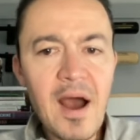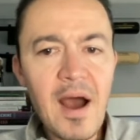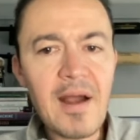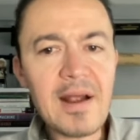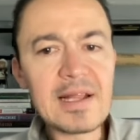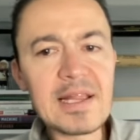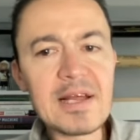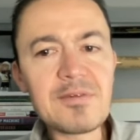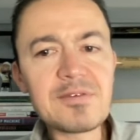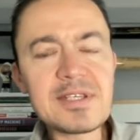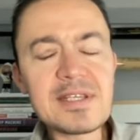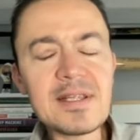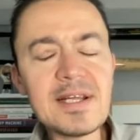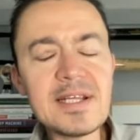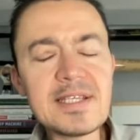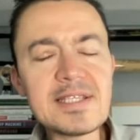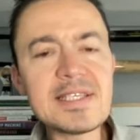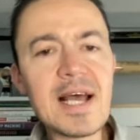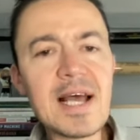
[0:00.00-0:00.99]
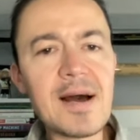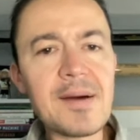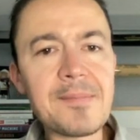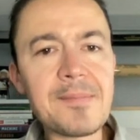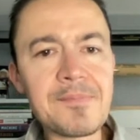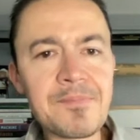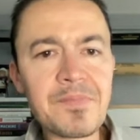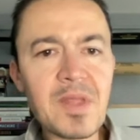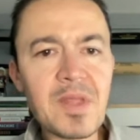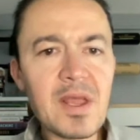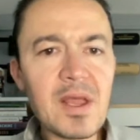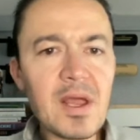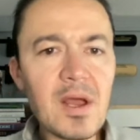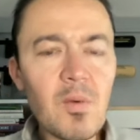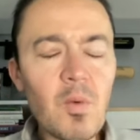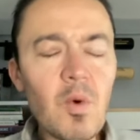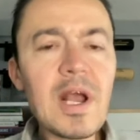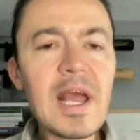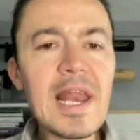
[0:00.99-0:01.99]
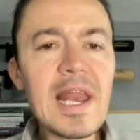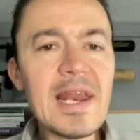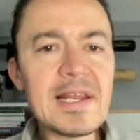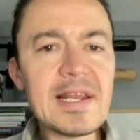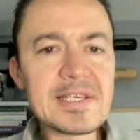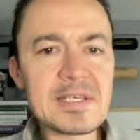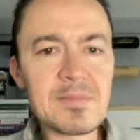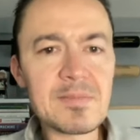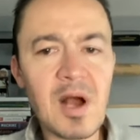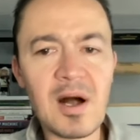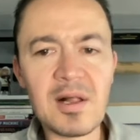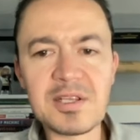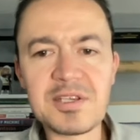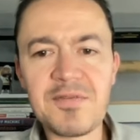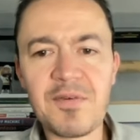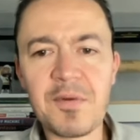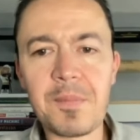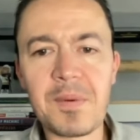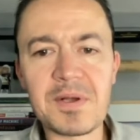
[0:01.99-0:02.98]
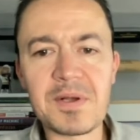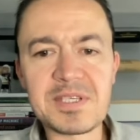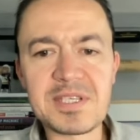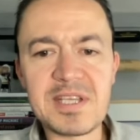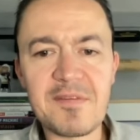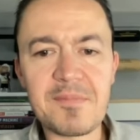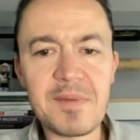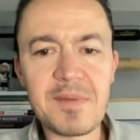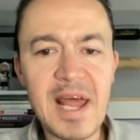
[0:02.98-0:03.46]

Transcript: All right, we'll get into some college football stuff,